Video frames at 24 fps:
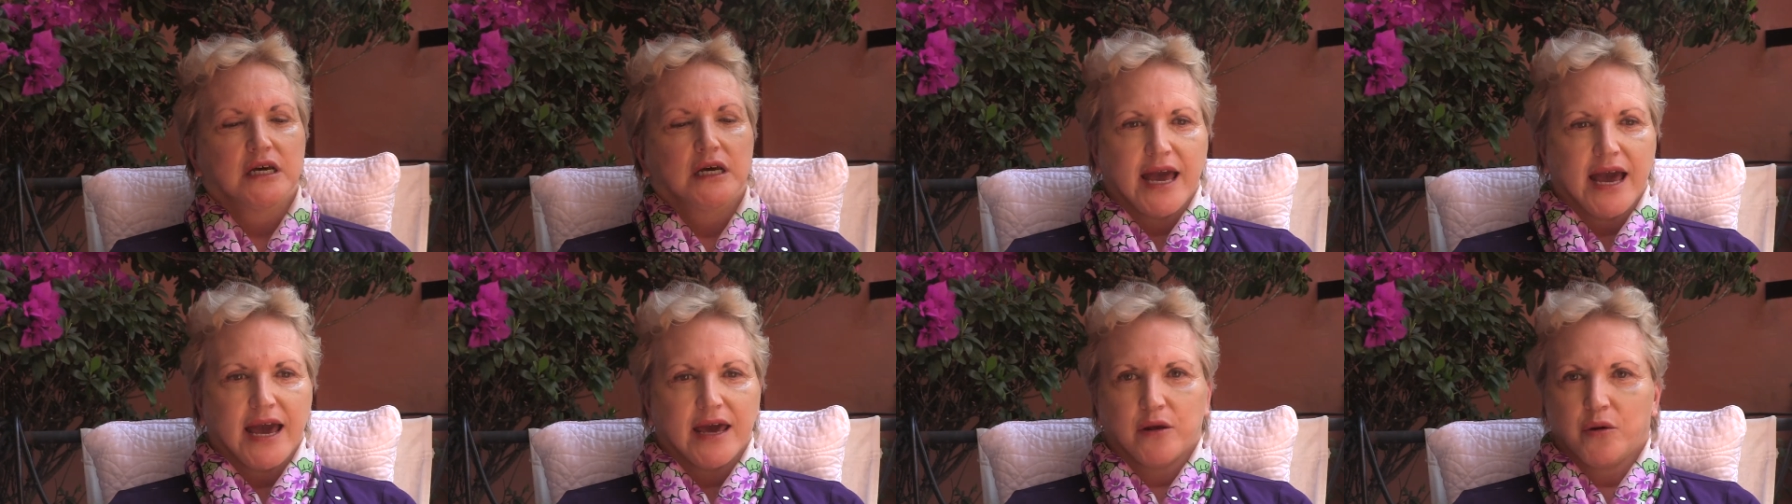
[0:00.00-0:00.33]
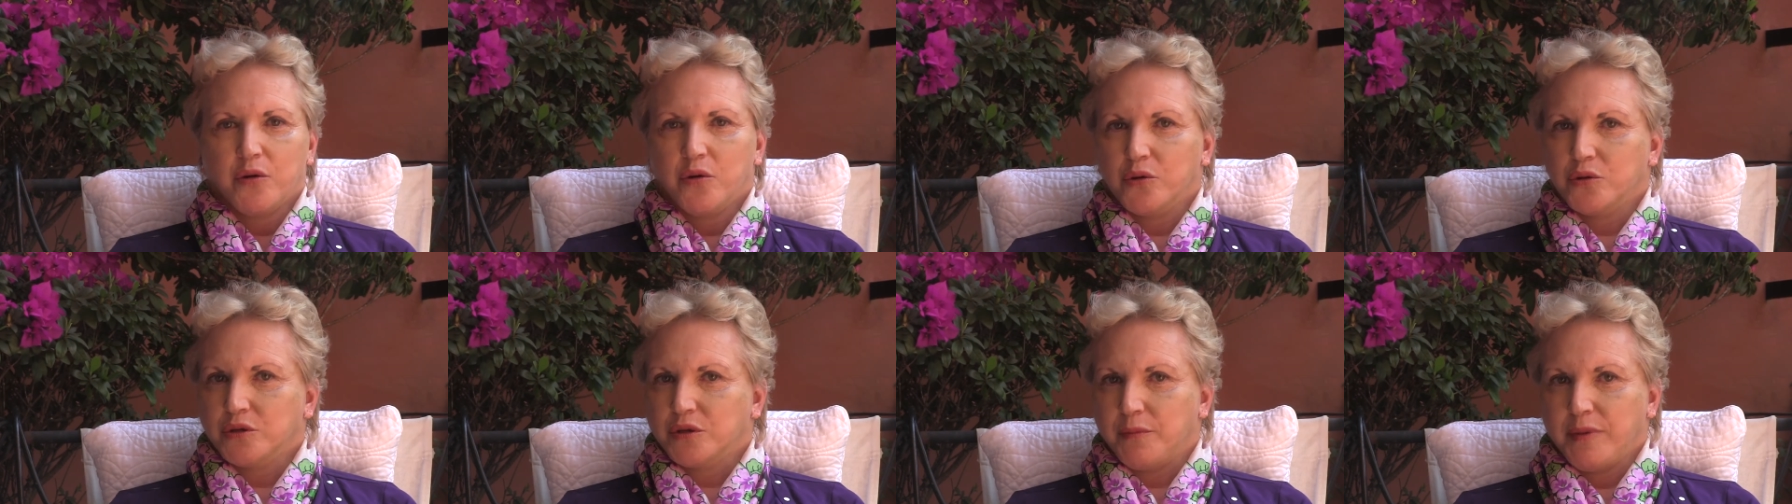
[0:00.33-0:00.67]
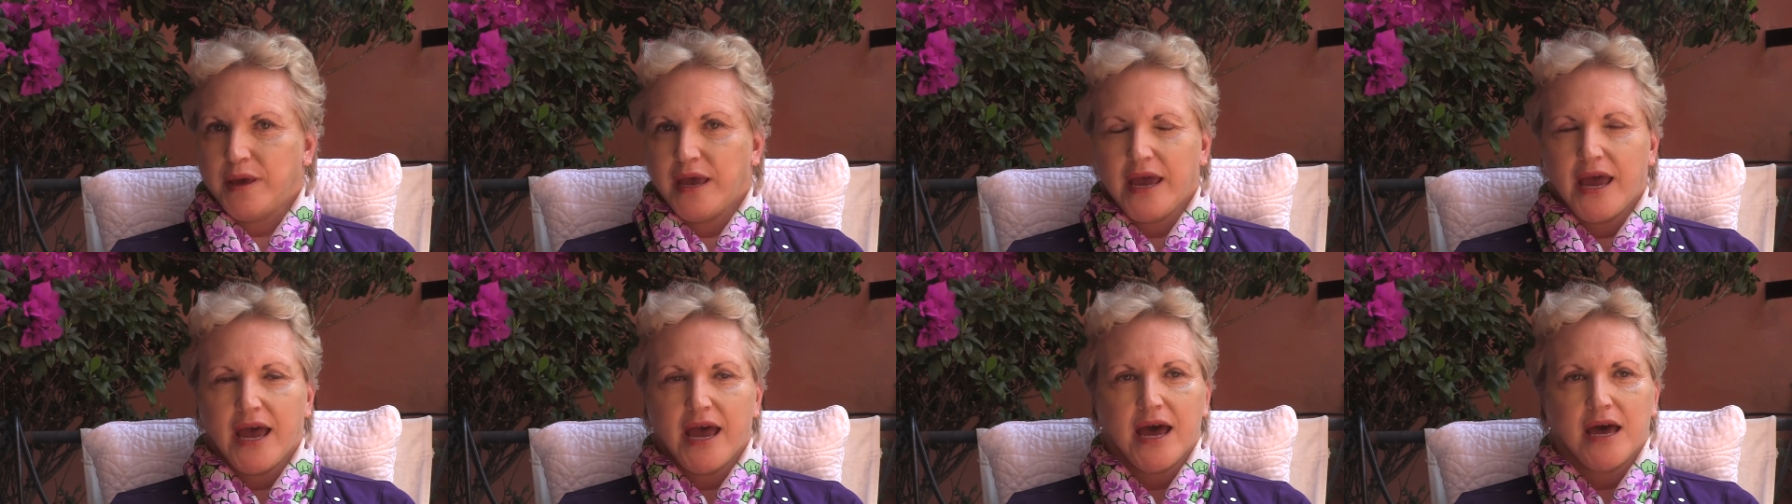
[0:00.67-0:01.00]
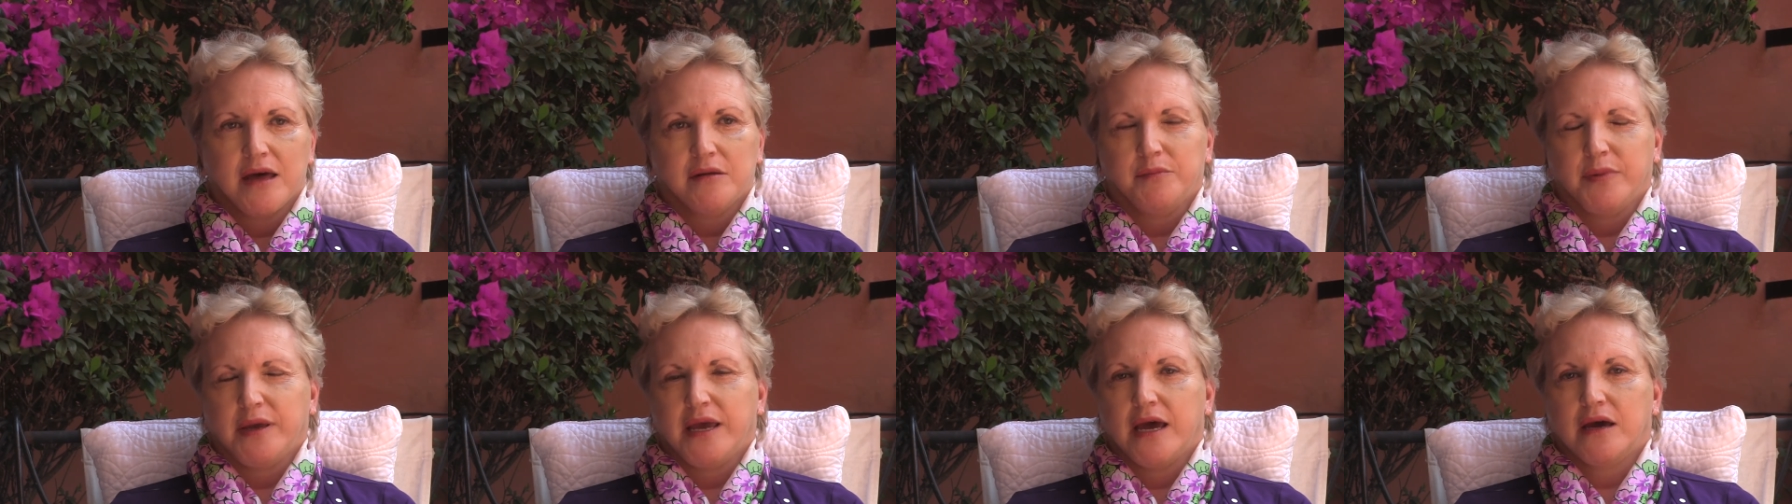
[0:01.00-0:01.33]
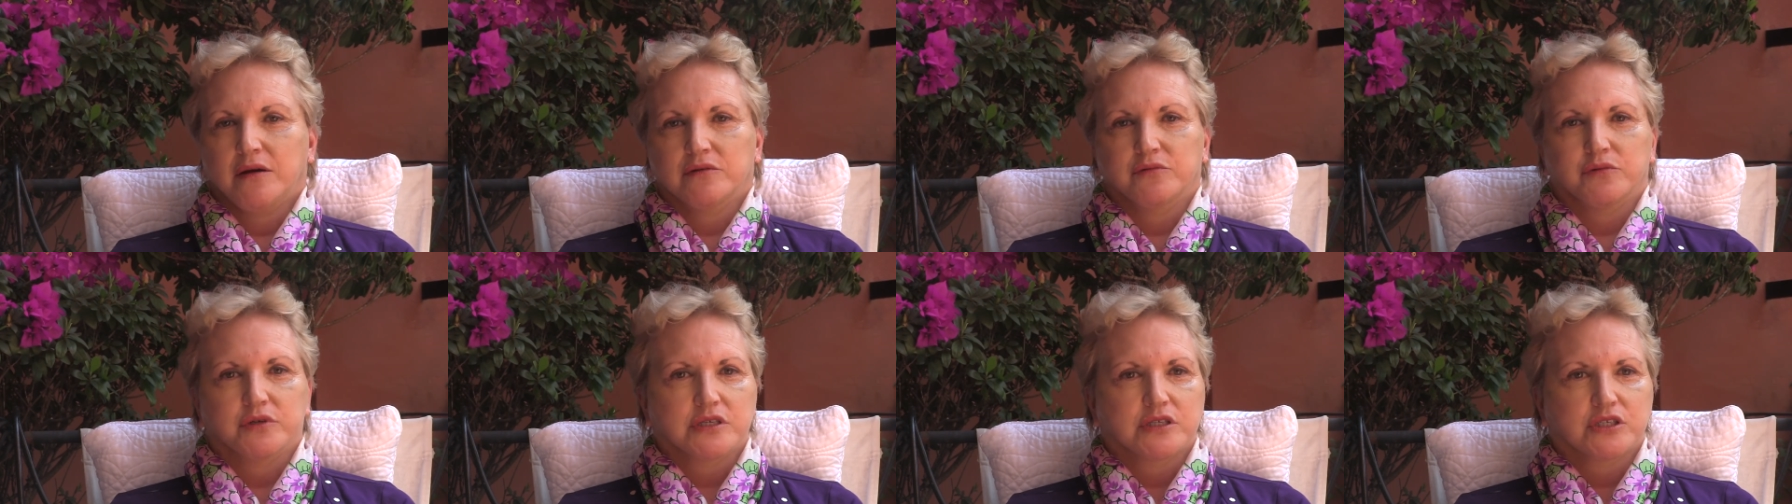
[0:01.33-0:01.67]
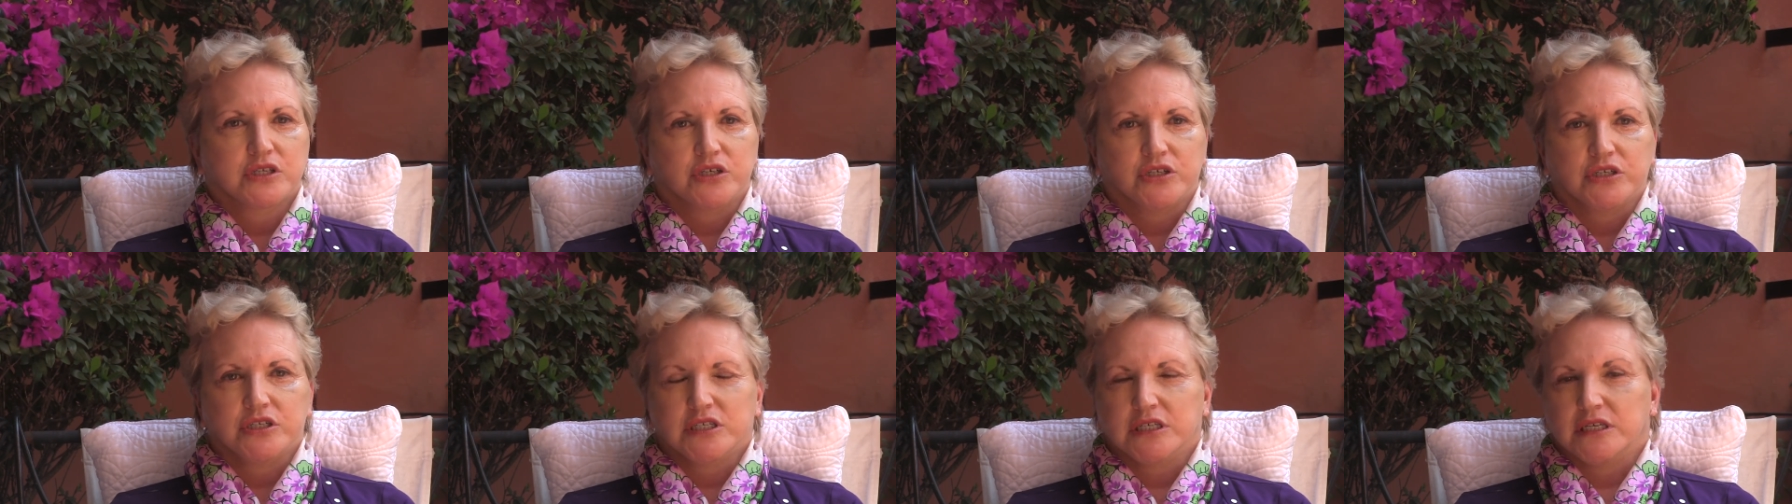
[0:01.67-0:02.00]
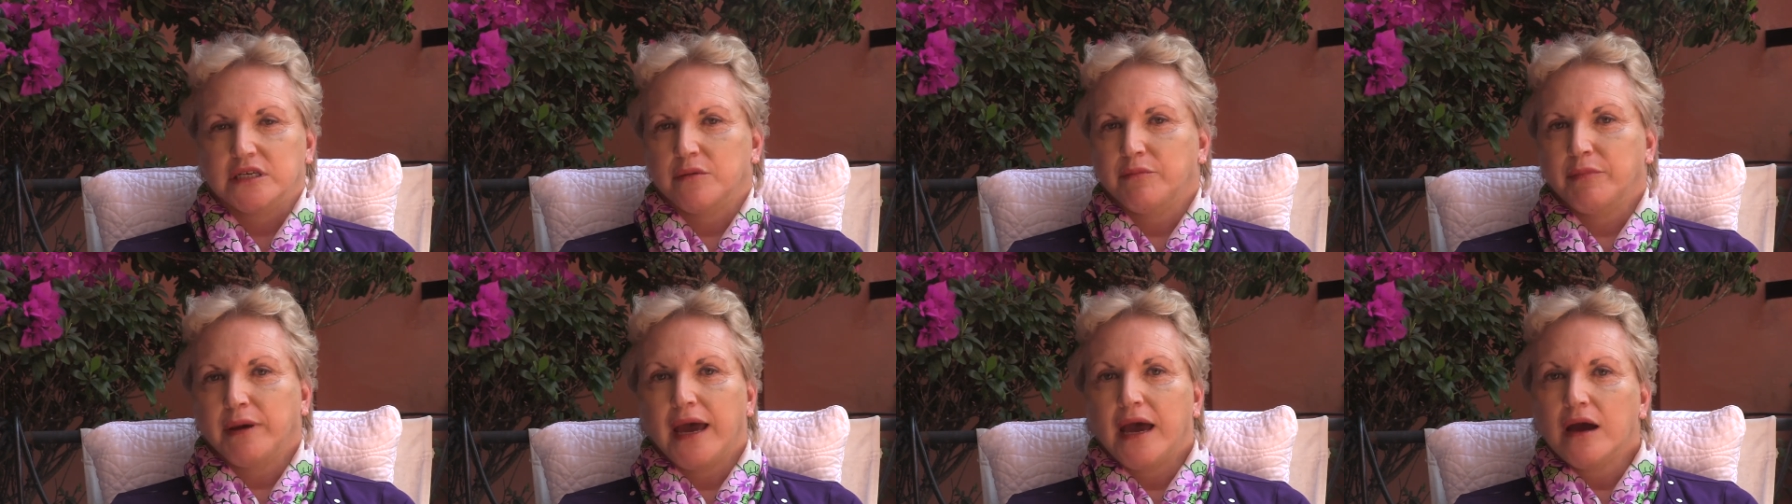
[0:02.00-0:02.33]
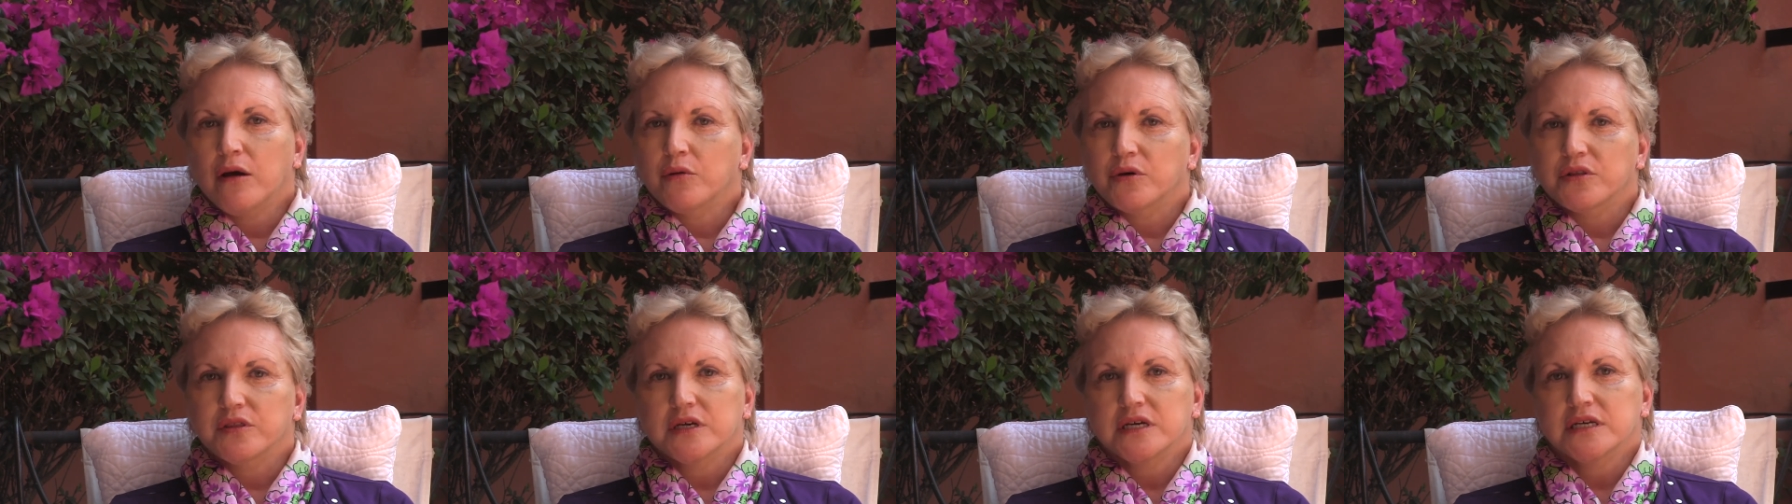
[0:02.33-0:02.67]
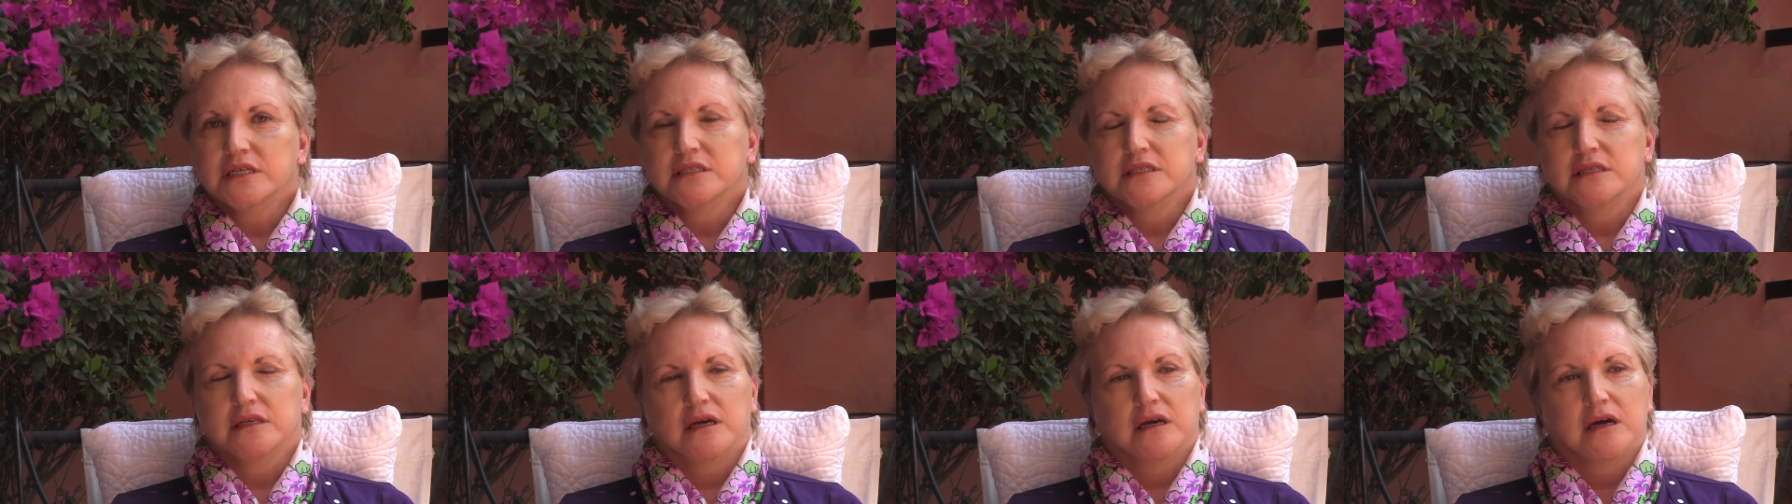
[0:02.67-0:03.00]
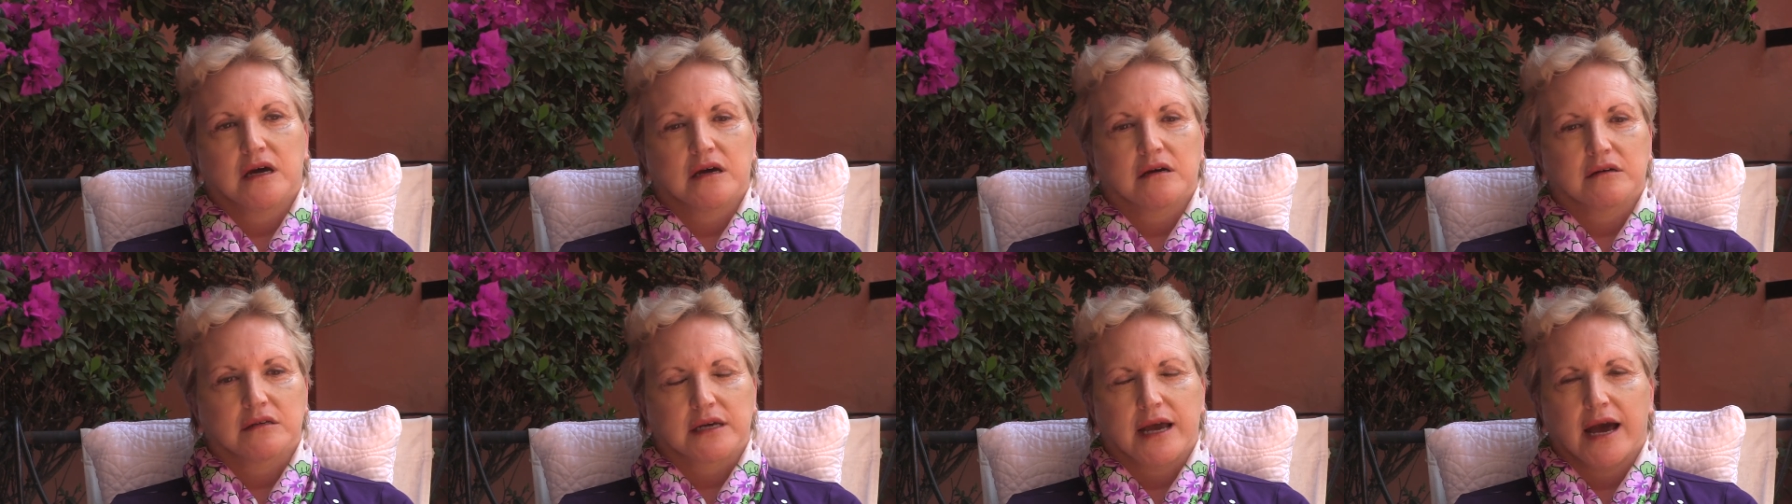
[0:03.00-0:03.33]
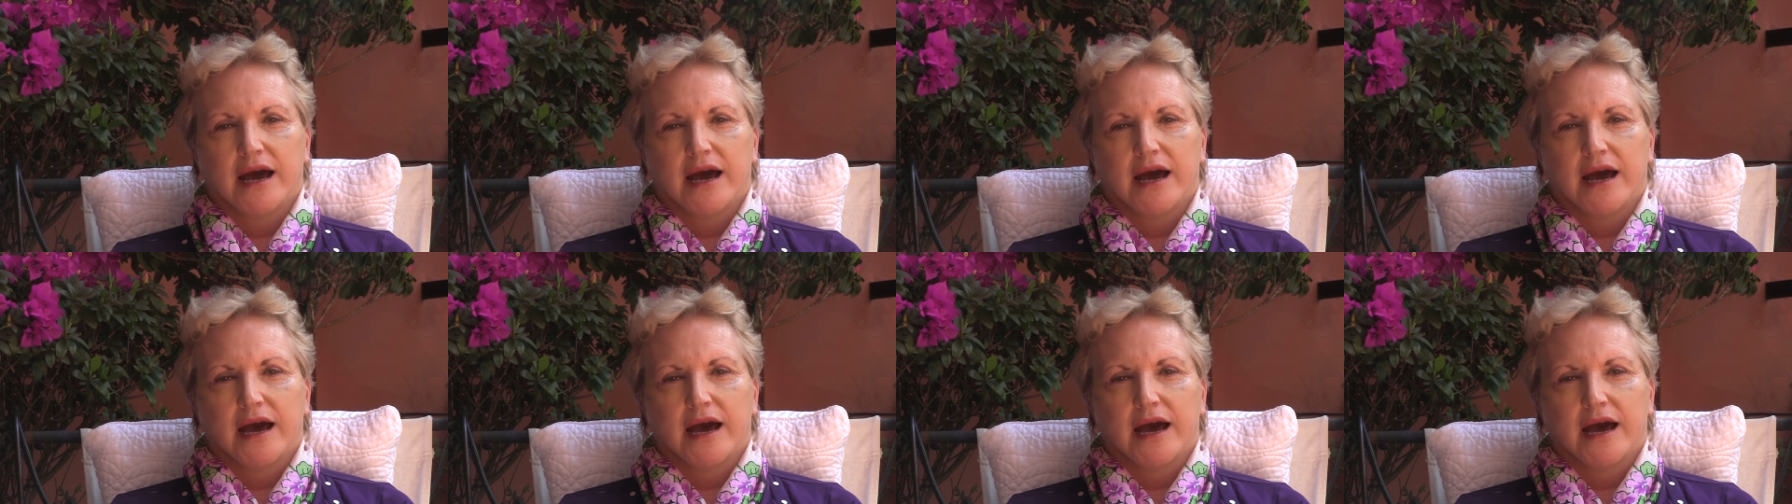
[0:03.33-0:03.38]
Got a hold of Pat. Pat was good to get back with us, uh,